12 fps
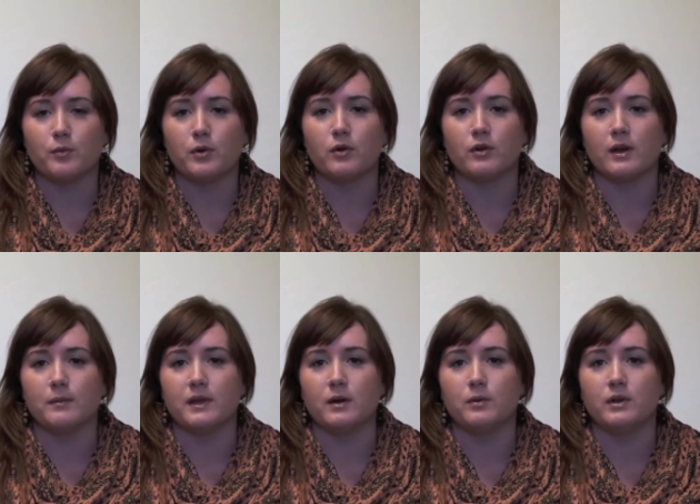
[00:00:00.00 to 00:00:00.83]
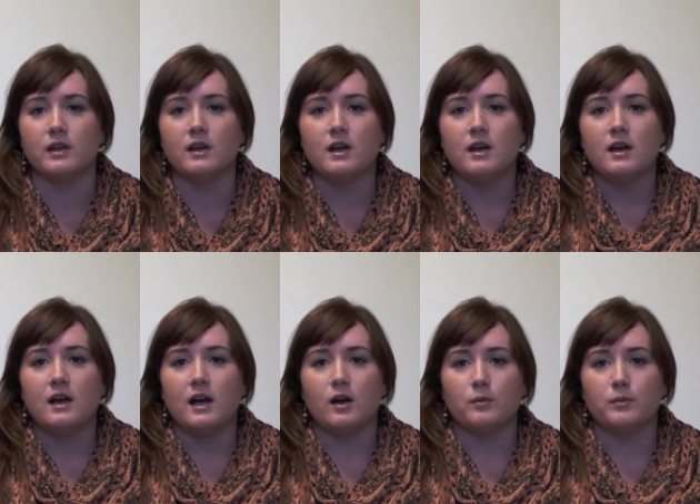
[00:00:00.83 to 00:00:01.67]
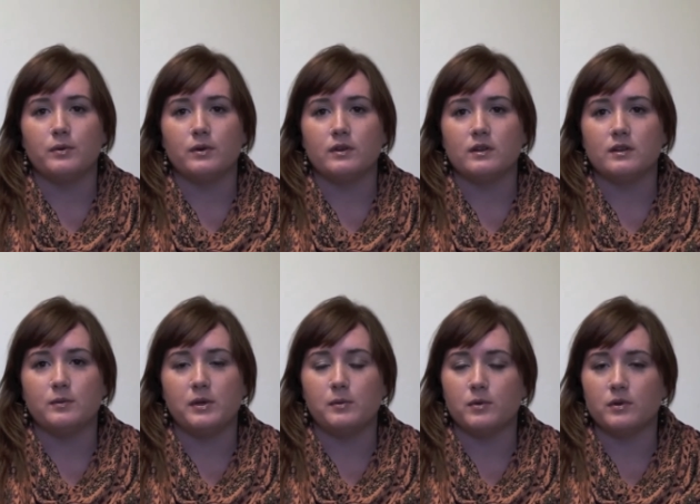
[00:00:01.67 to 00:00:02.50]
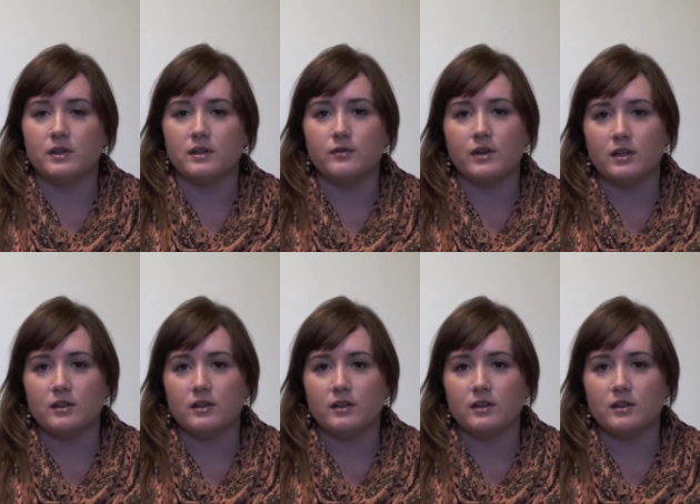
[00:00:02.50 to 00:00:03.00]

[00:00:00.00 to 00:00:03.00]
of program that would help the people within the